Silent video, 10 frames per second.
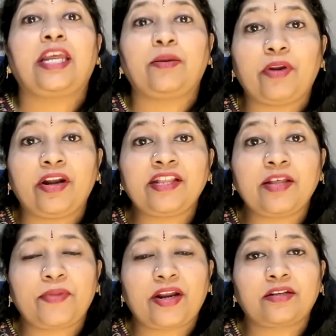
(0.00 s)
in building
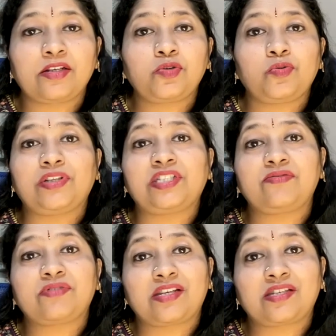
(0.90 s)
their practice to
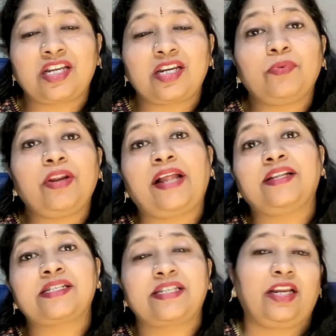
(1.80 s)
achieve sustainable
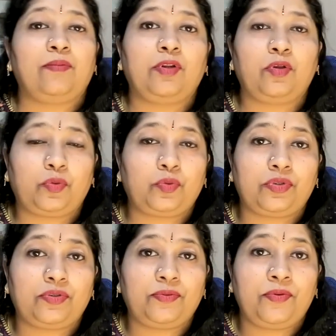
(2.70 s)
and scalable
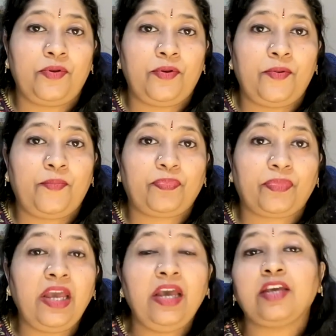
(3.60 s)
growth.
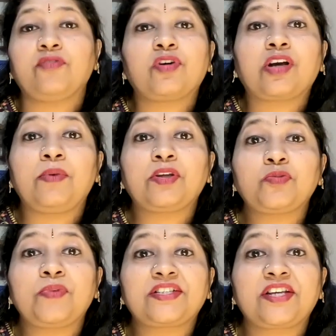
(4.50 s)
If you're coming
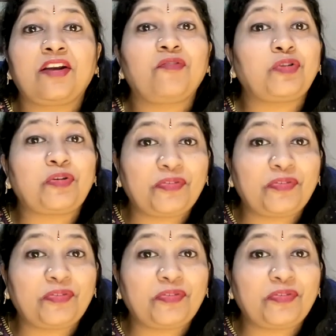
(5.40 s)
to my channel for the